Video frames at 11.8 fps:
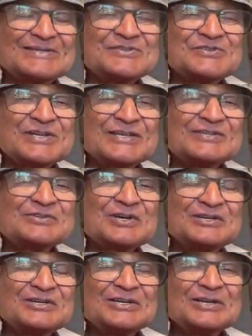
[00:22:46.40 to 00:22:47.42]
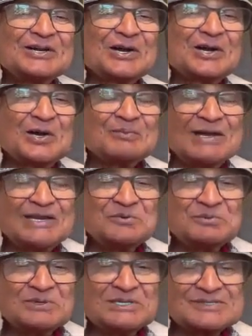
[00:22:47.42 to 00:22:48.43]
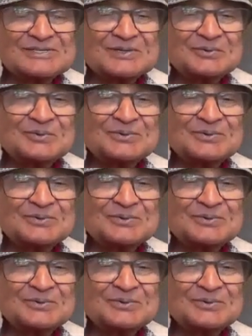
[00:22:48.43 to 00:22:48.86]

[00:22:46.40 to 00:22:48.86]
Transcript: instinct of animals.